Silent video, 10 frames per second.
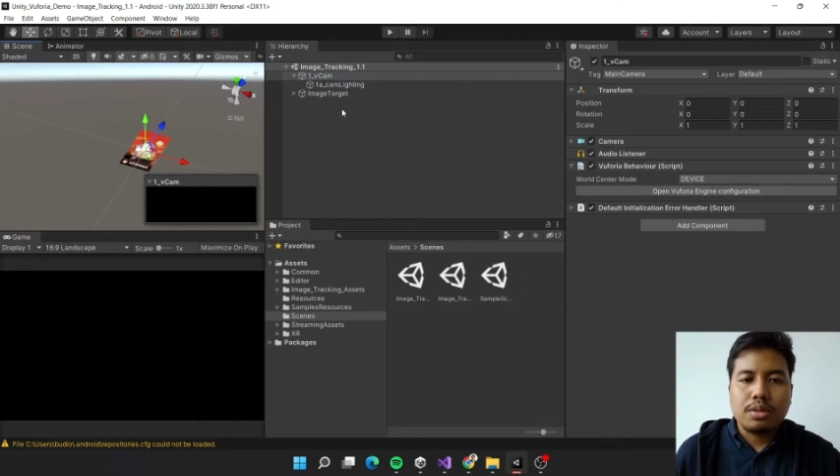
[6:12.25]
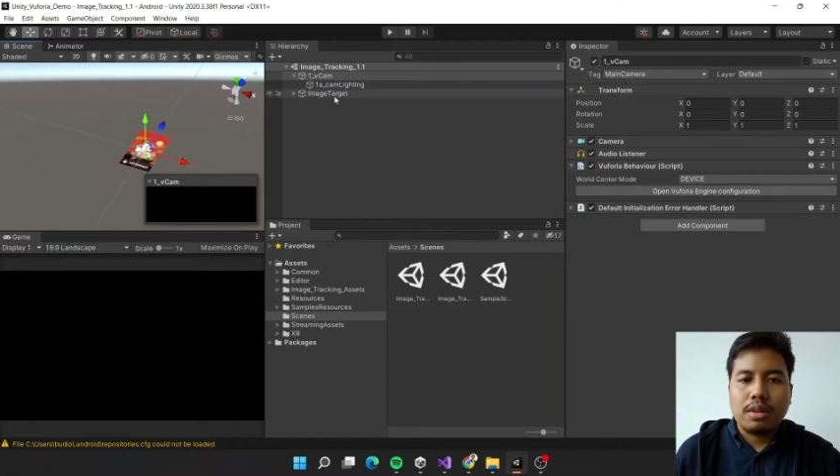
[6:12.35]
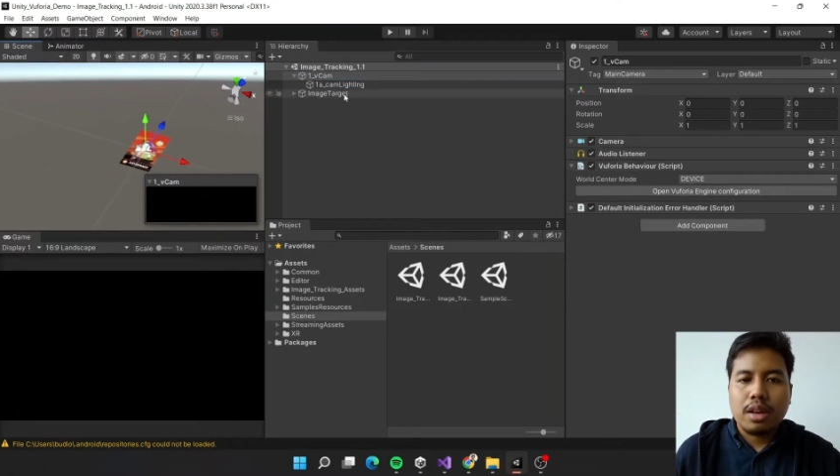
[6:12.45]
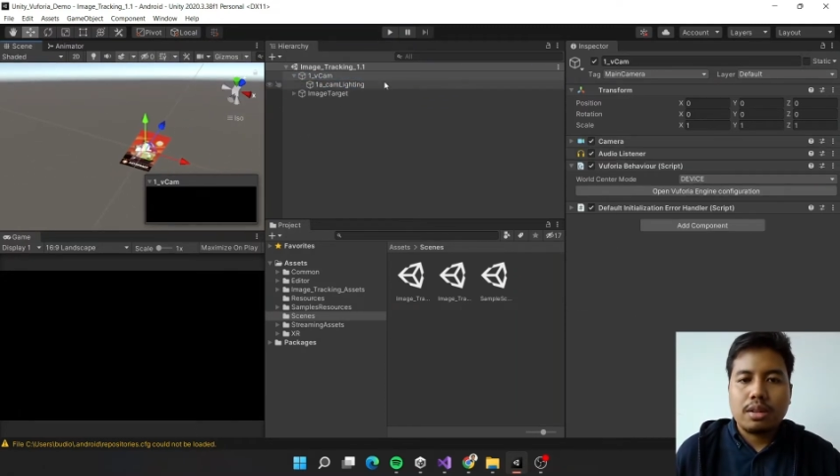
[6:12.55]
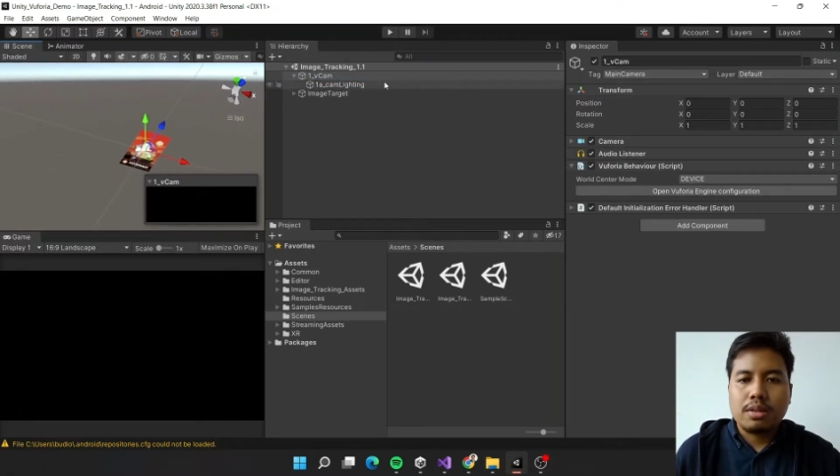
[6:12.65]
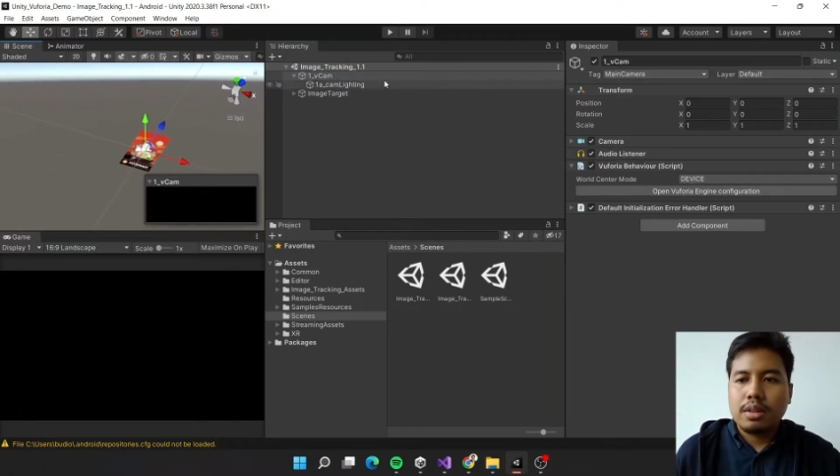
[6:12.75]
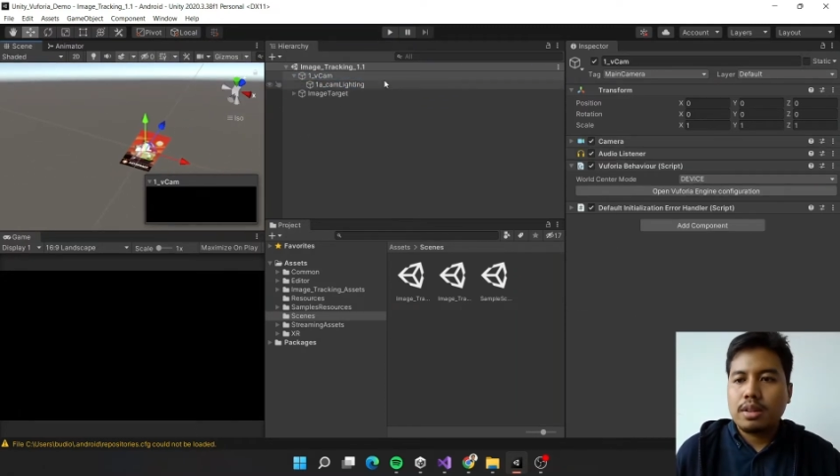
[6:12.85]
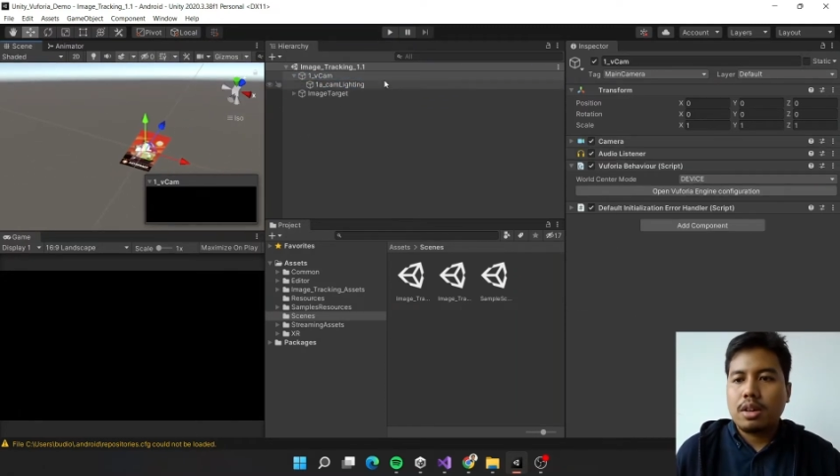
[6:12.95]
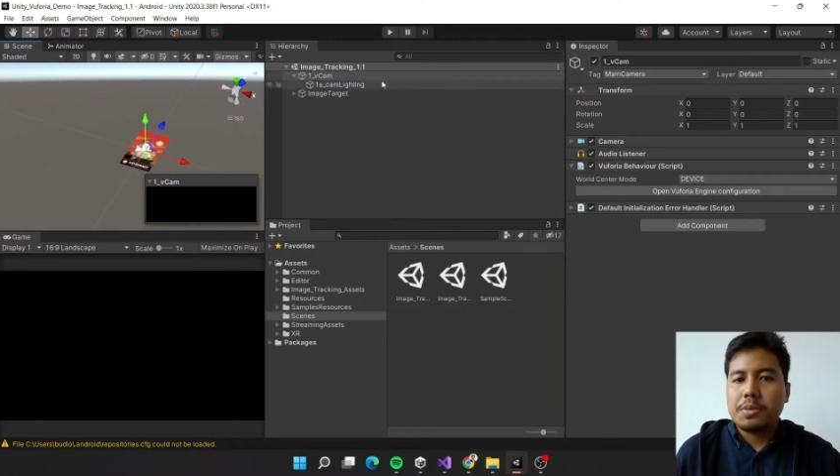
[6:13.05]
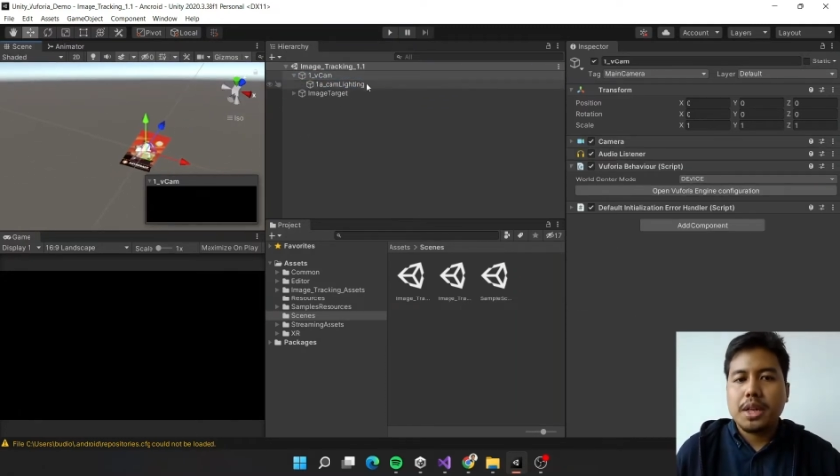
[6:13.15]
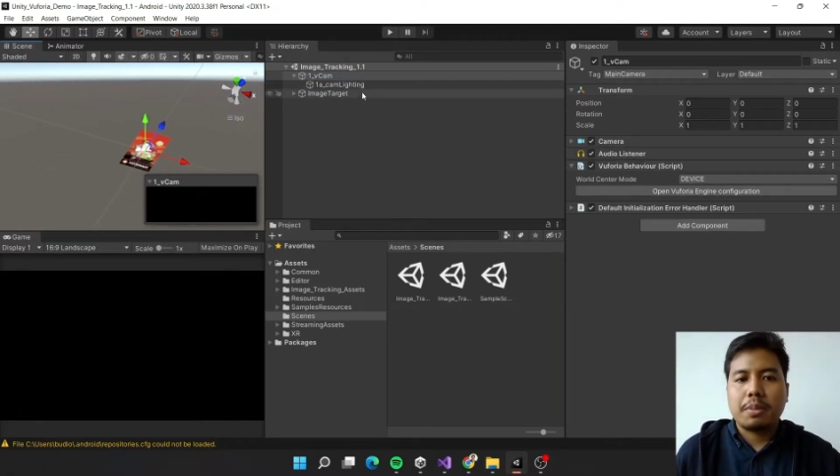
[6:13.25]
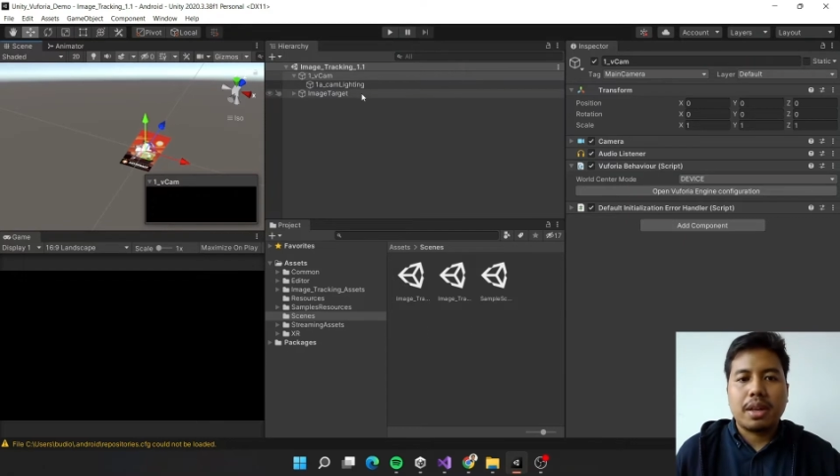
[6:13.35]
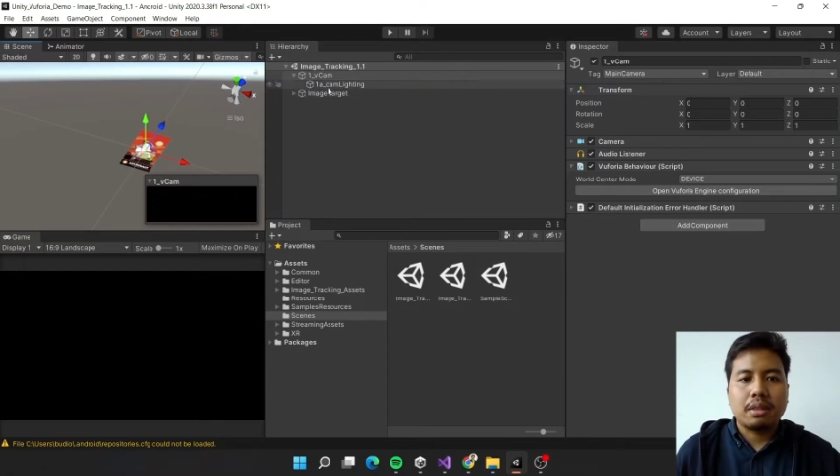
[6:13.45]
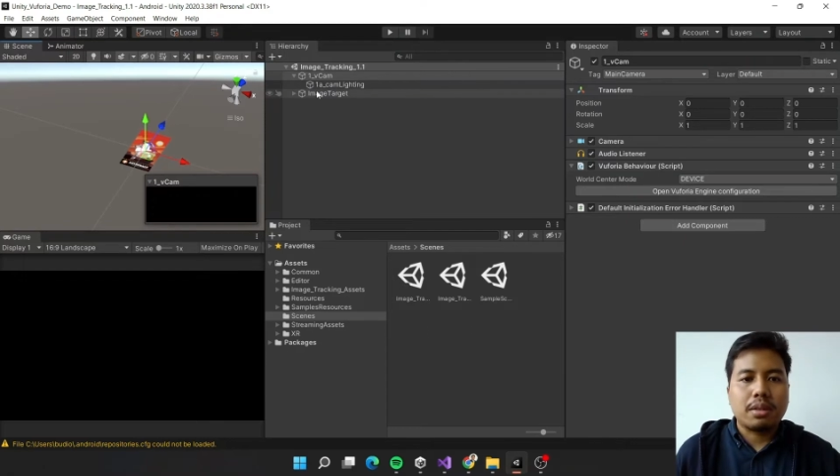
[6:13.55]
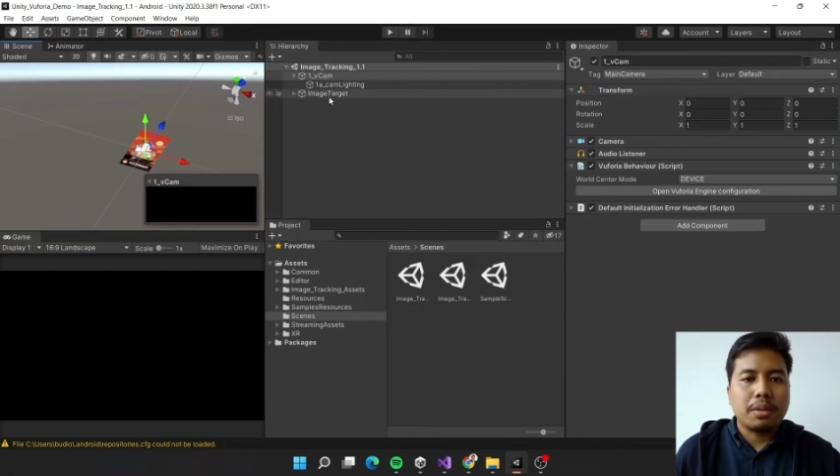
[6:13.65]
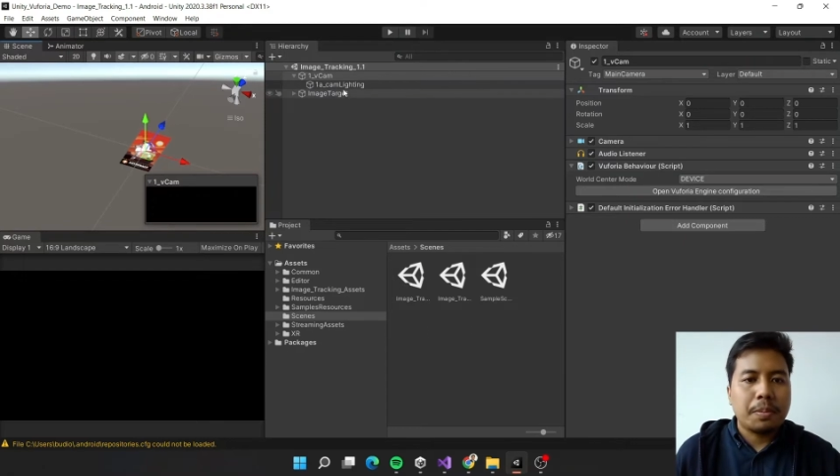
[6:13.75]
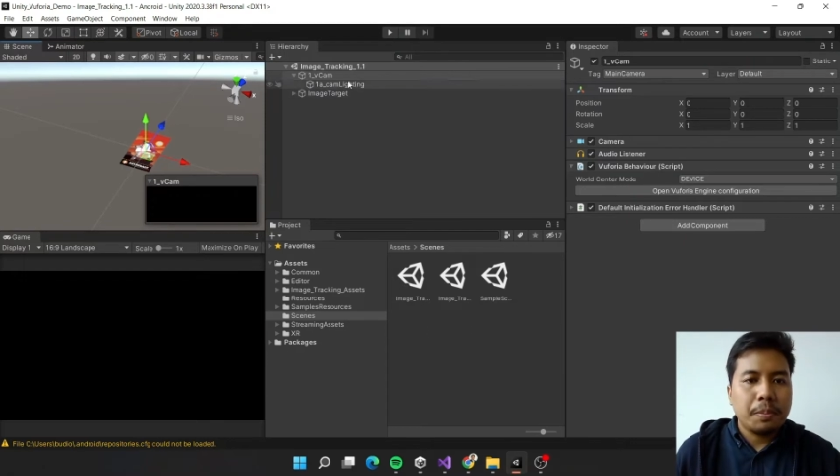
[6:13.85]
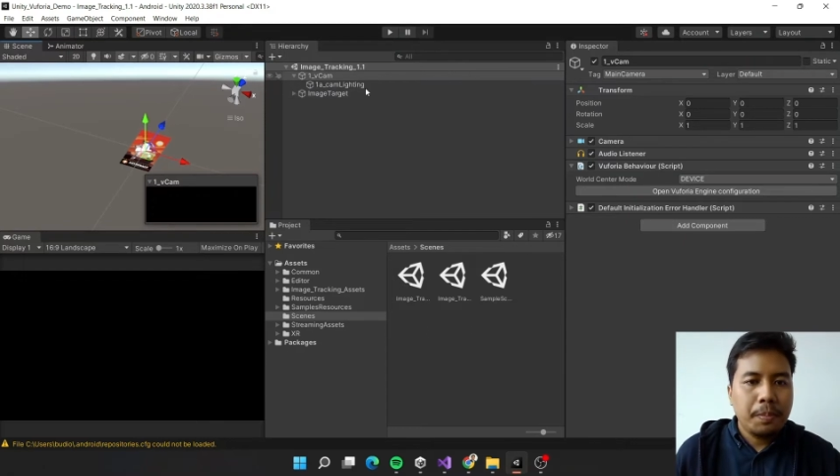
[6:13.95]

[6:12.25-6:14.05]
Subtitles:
so they can see the object better.